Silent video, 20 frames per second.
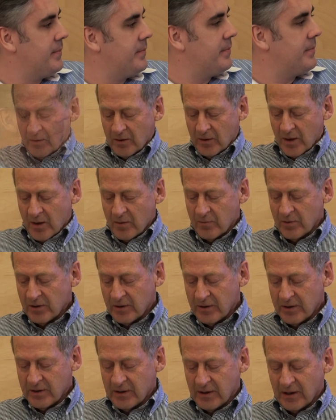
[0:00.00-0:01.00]
There are
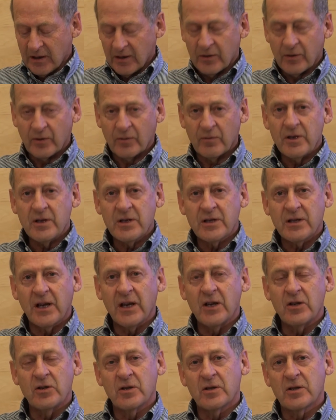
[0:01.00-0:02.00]
really three
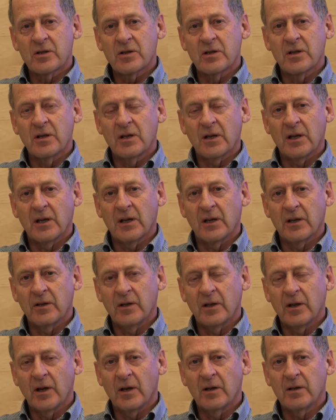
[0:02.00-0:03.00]
stages
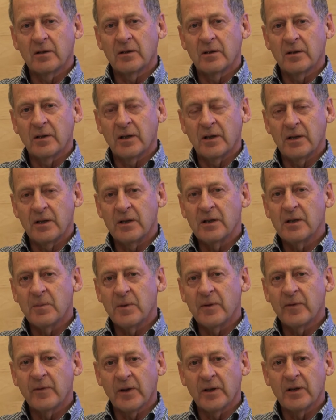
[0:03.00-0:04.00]
that need to
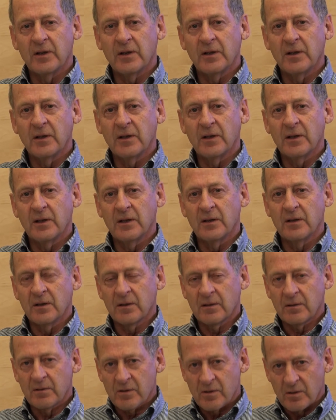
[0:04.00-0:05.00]
be funded in
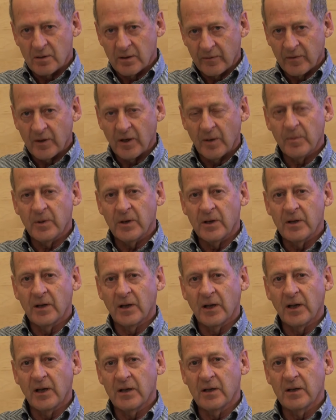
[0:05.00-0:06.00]
the sort of company
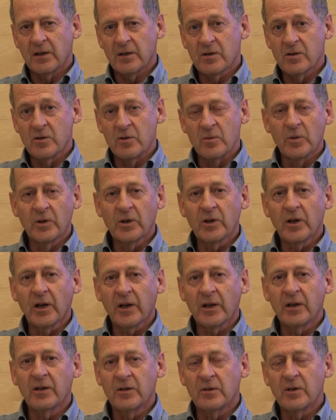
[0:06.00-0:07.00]
that I assume we're
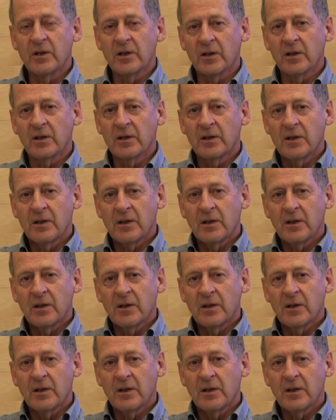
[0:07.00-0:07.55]
talking to here.